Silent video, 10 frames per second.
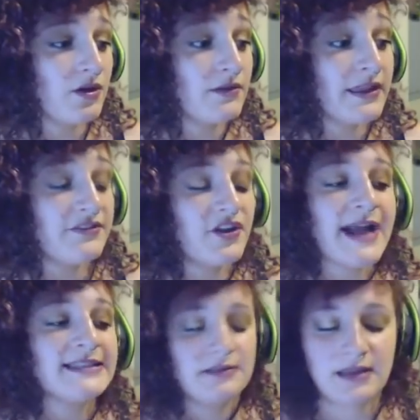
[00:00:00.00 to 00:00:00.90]
like there
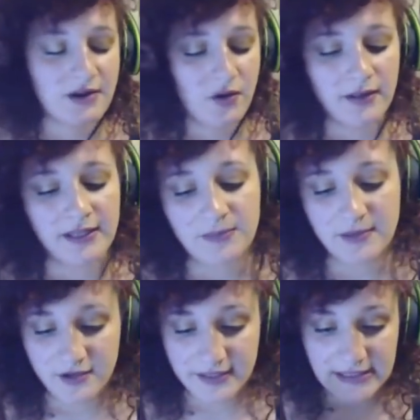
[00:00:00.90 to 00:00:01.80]
has not a correlation
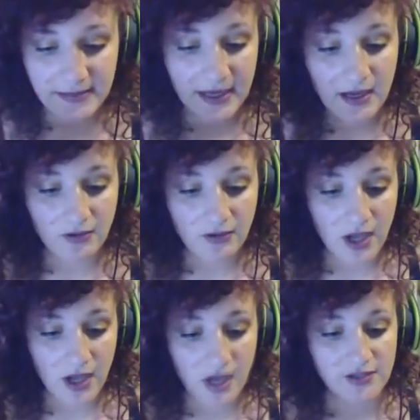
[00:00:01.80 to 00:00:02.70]
but there needs to be a
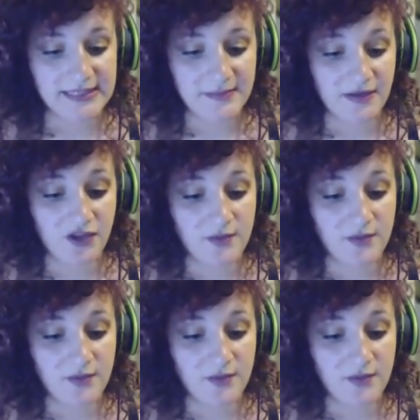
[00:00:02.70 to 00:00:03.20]
logical assessment of